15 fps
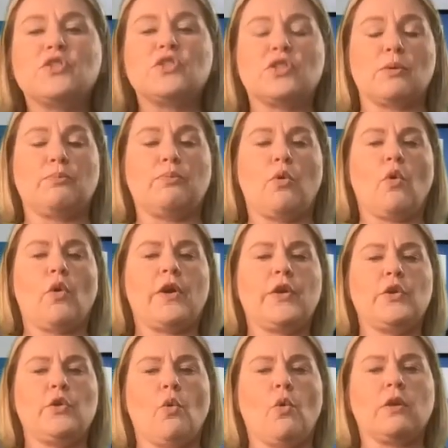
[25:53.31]
to
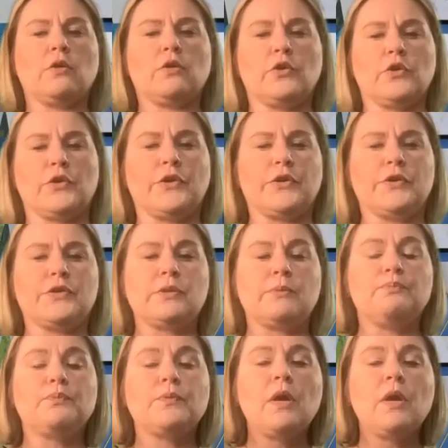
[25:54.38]
support your learners.